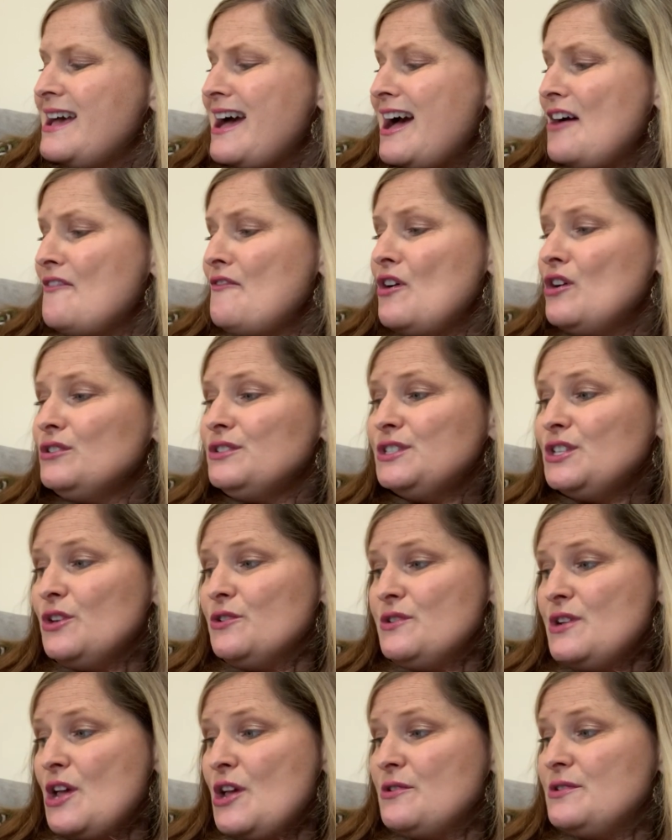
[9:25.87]
I've also
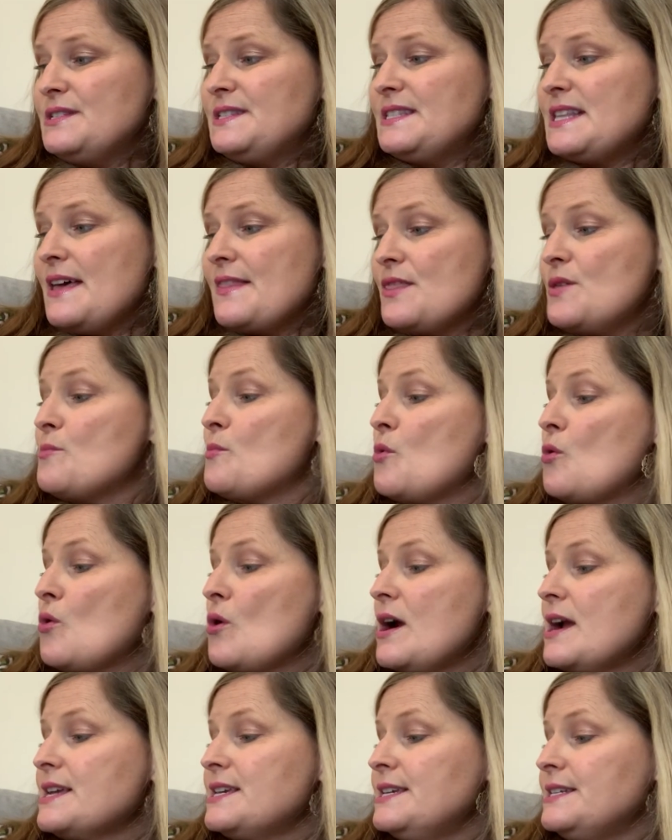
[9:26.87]
noticed that the
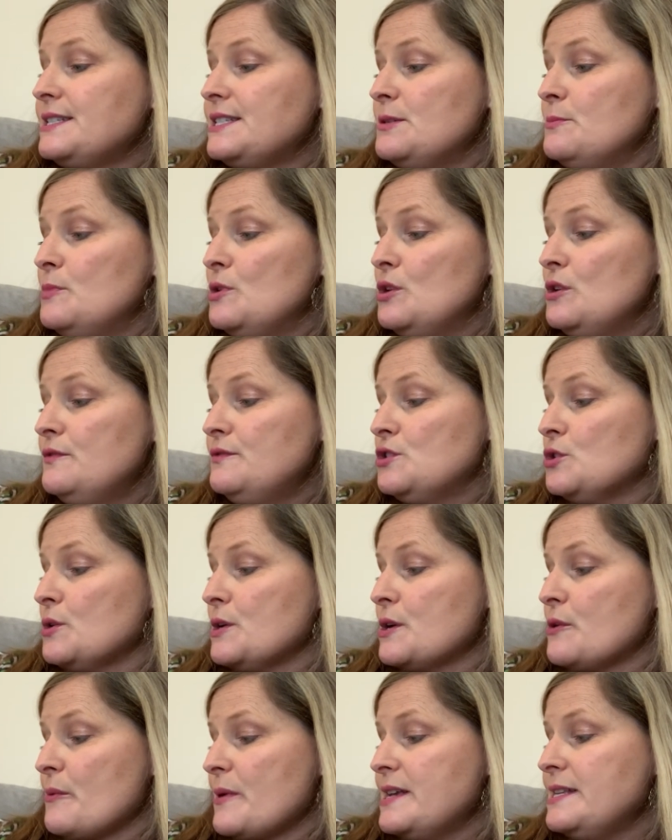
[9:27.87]
more I get to move
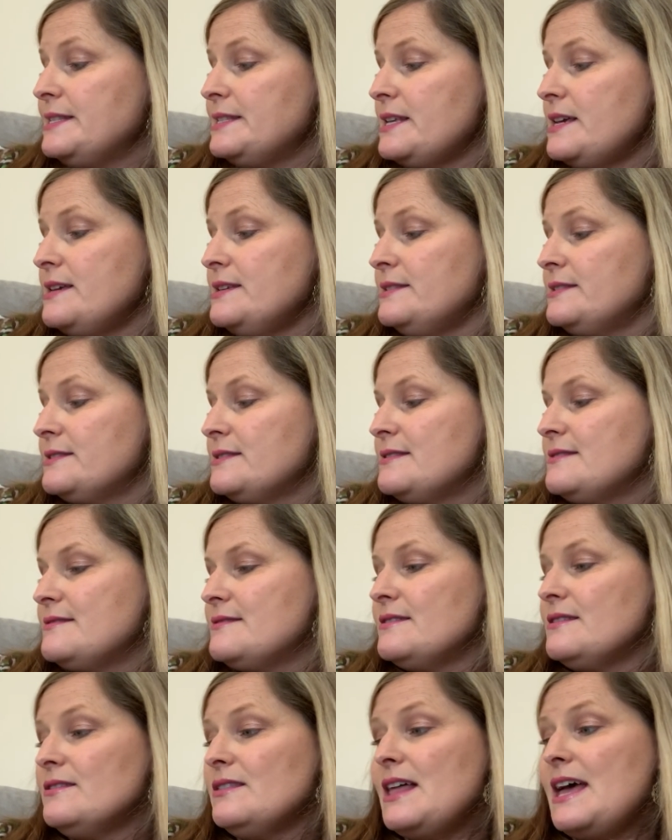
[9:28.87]
during recess,
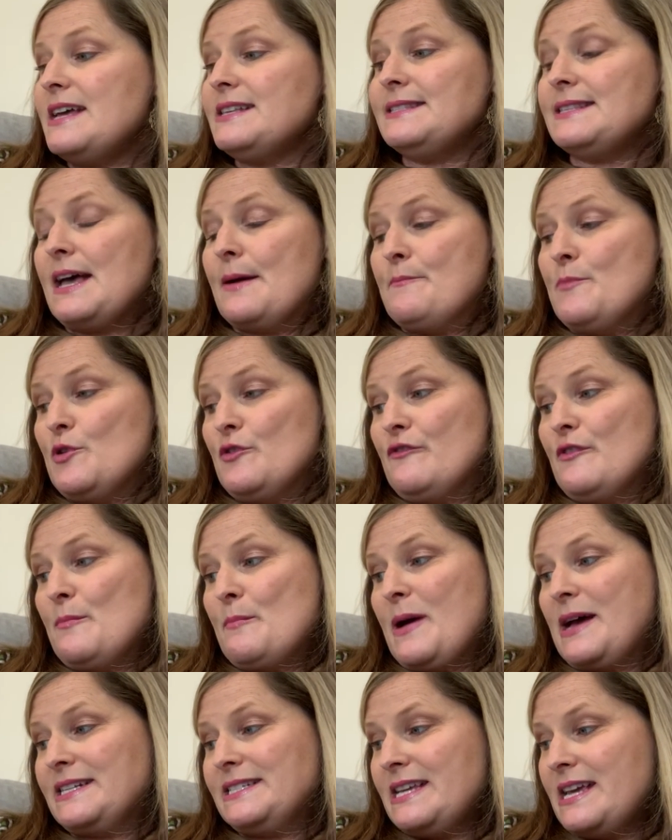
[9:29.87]
the less I move at
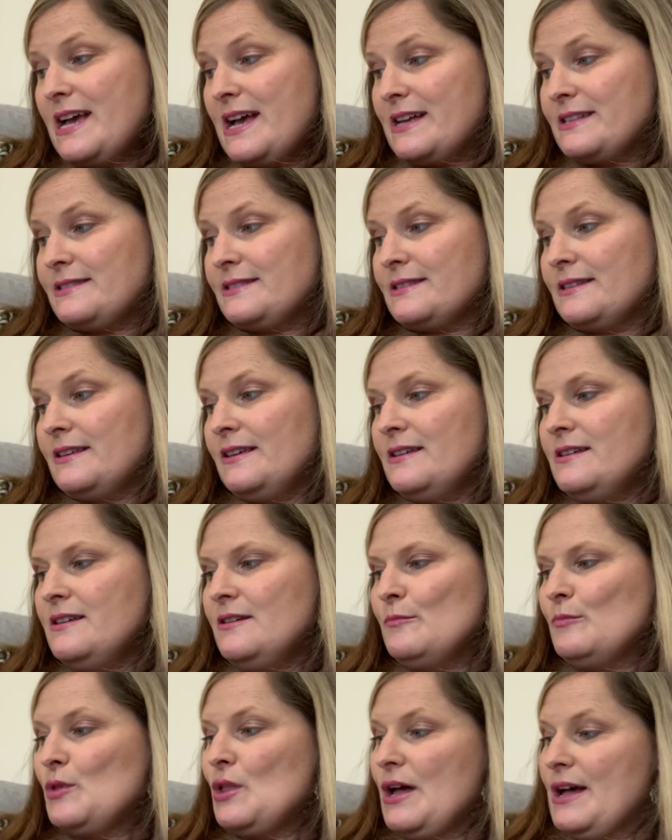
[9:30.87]
my desk.
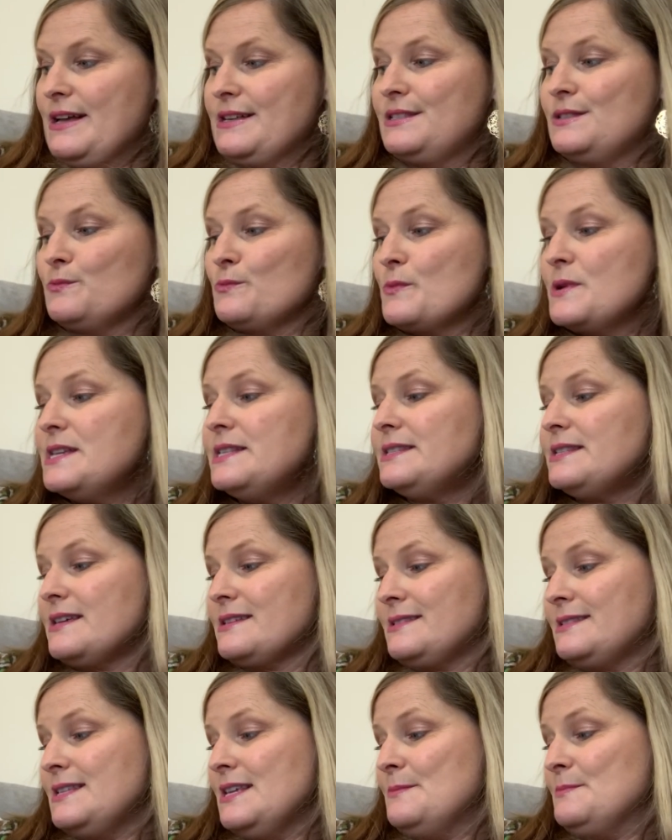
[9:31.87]
Plus,
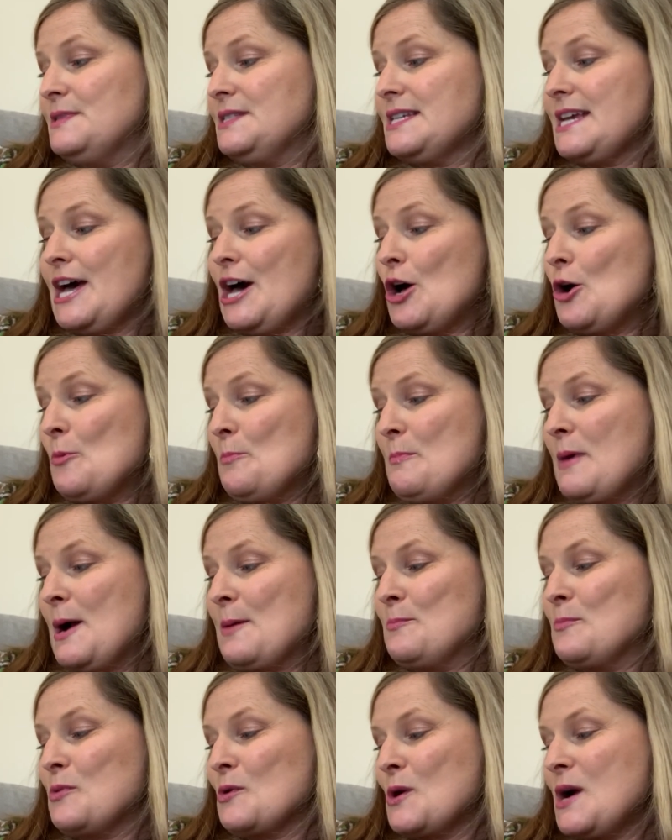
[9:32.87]
recess seems to help my
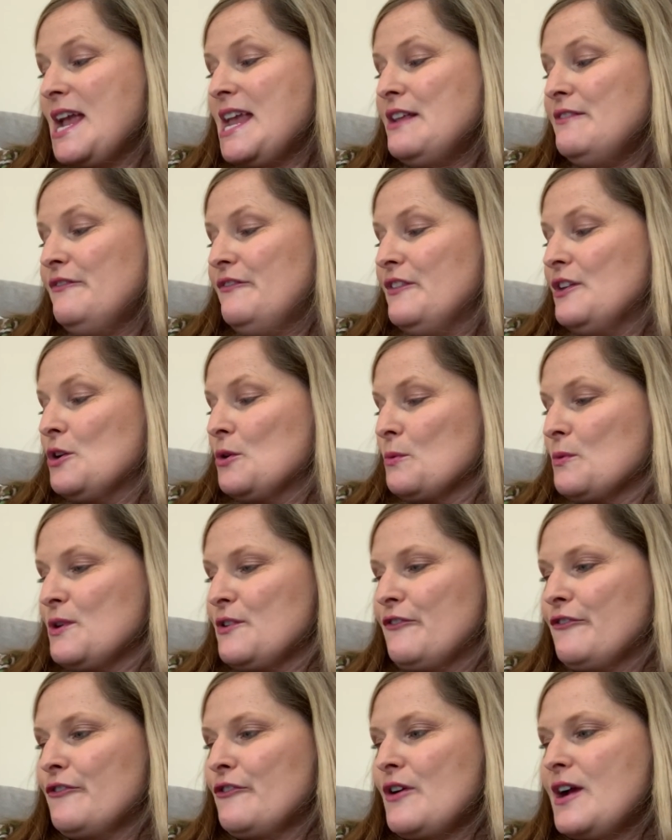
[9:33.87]
brain feel
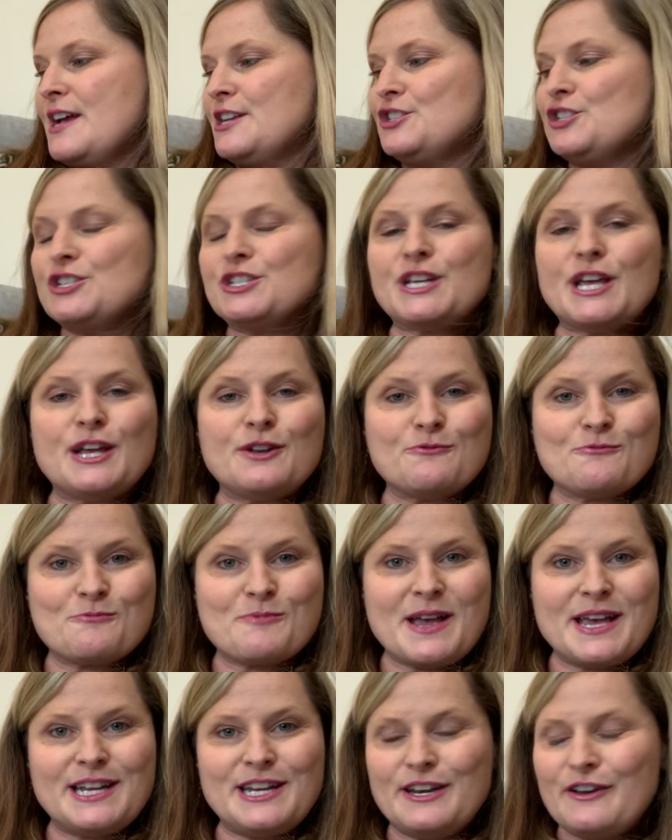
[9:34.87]
refreshed and
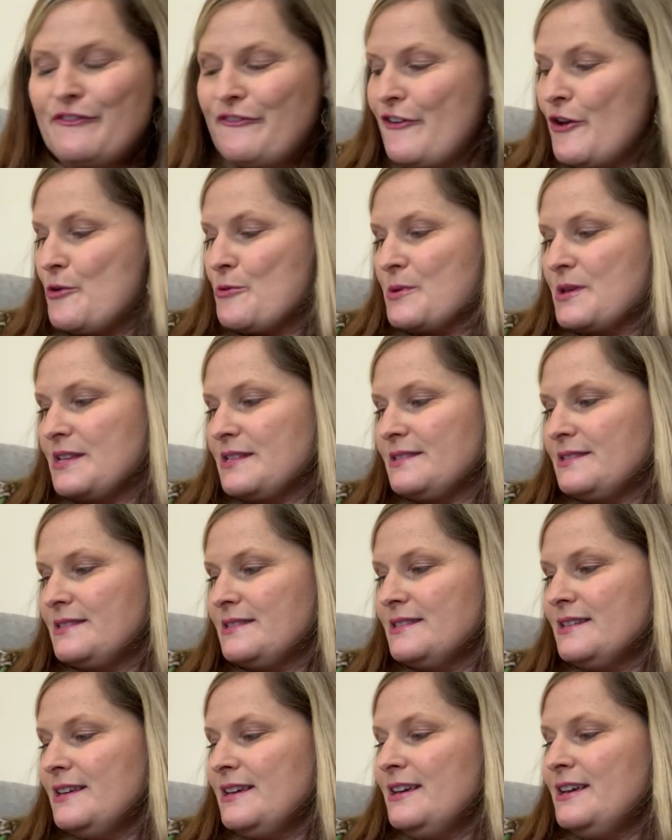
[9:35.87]
ready to
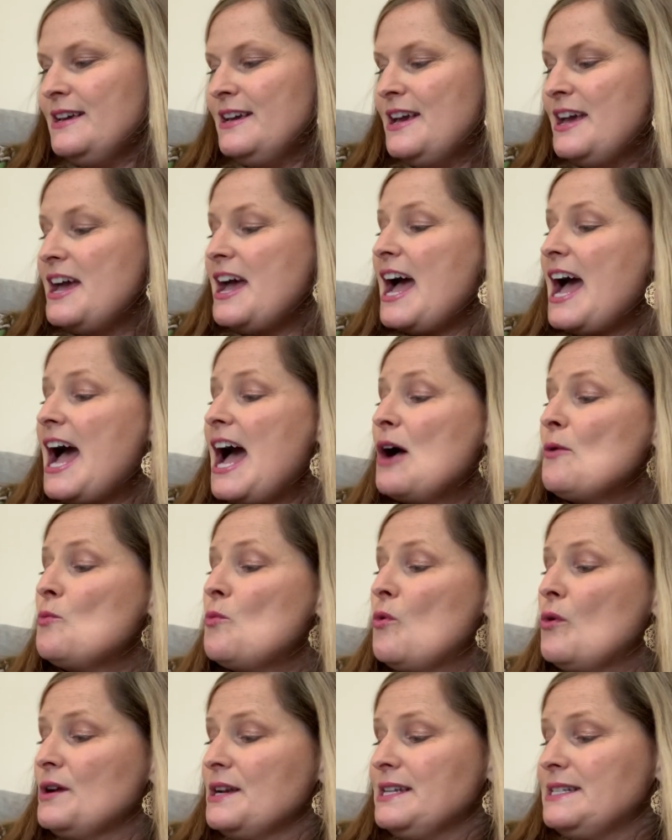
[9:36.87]
focus. I
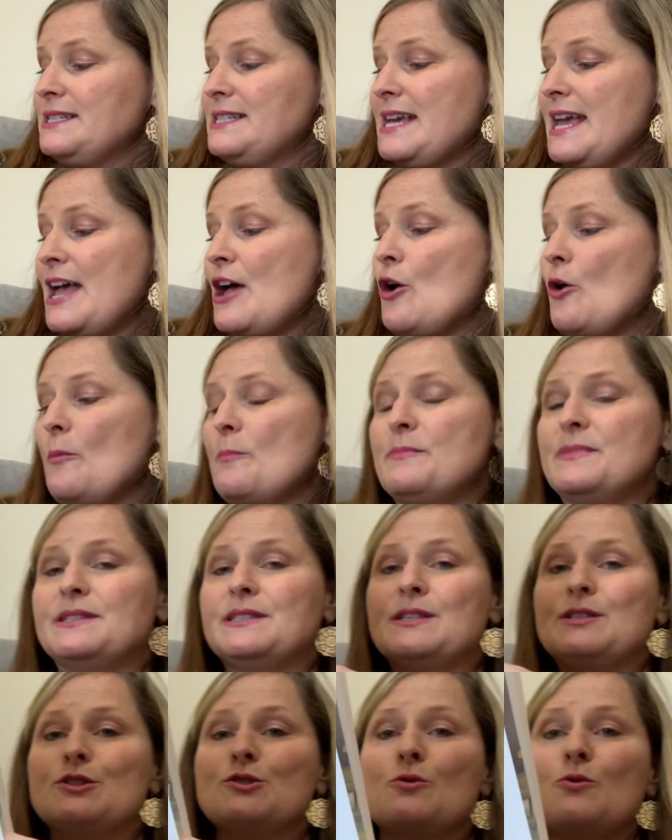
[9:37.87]
wanted to help
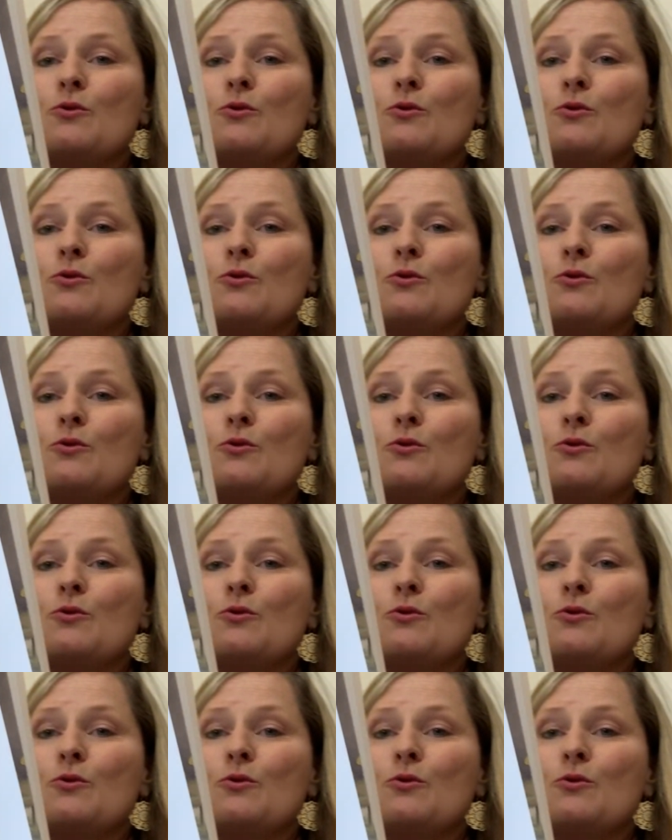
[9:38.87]
Mrs.